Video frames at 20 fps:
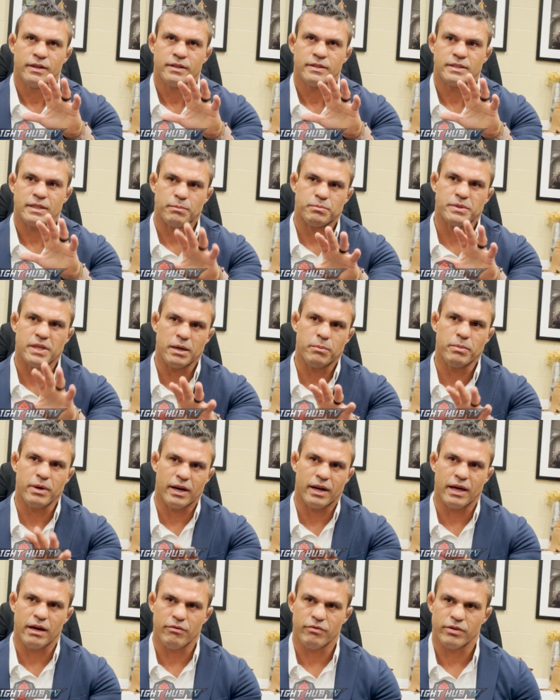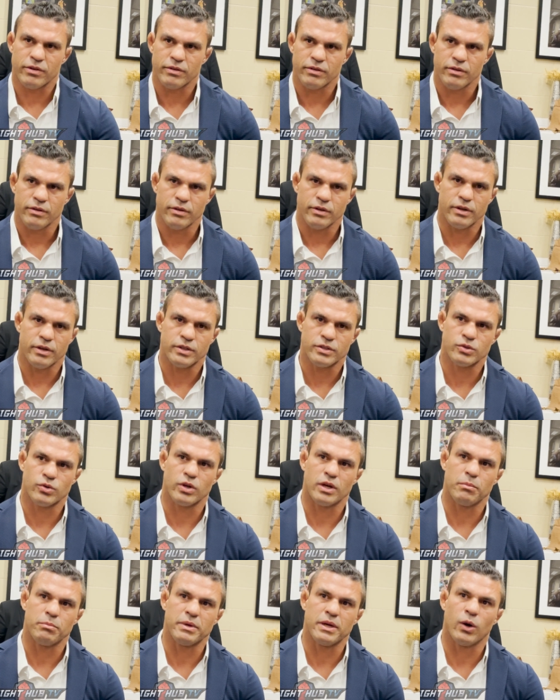September 11th is
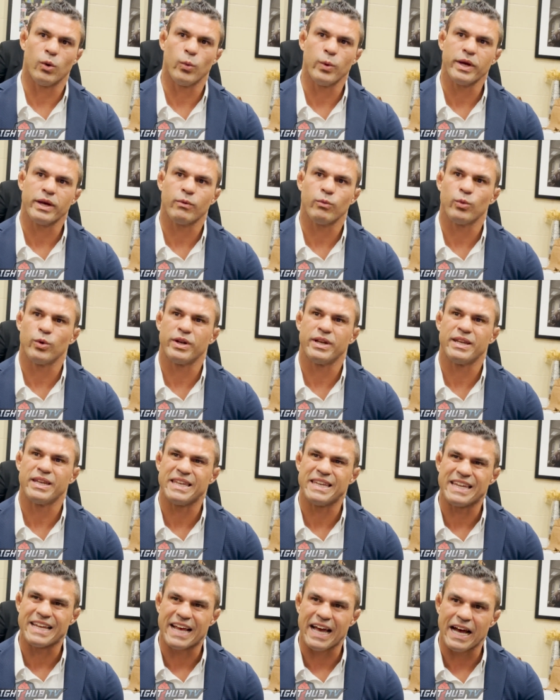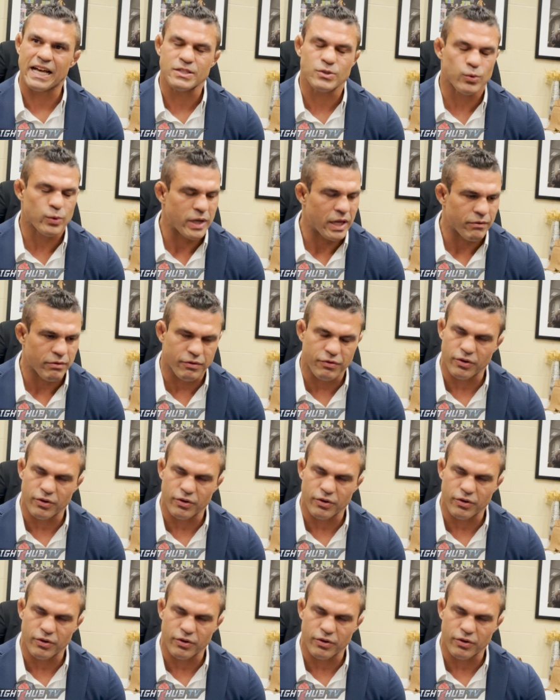gonna be a week with the guys will never